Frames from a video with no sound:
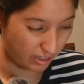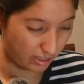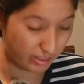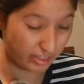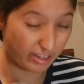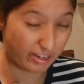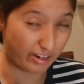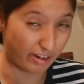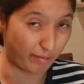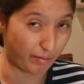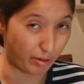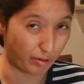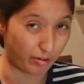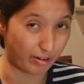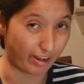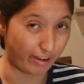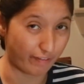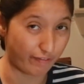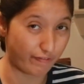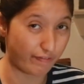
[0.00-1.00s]
I think, about
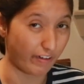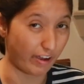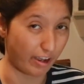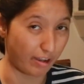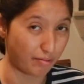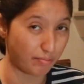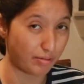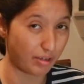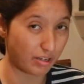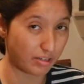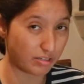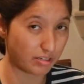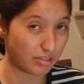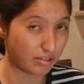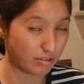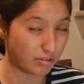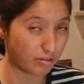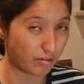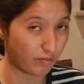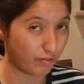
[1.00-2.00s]
like 5
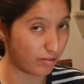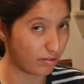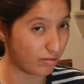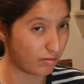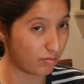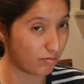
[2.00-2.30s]
mixings of